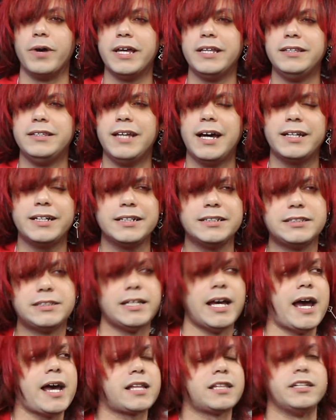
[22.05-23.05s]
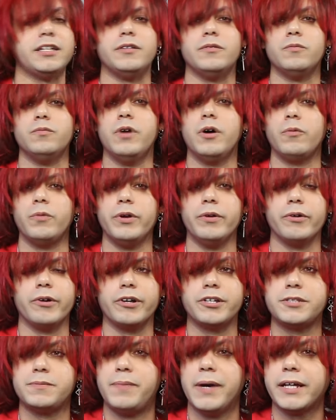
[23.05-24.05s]
and not exactly what we were
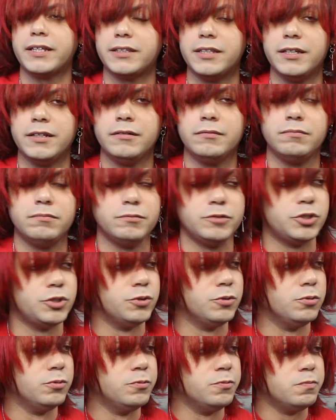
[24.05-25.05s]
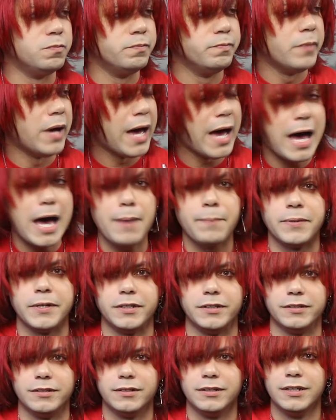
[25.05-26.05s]
expecting to
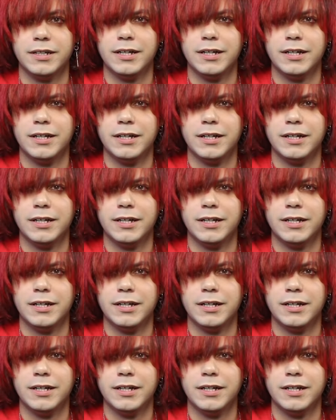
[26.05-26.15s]
happen.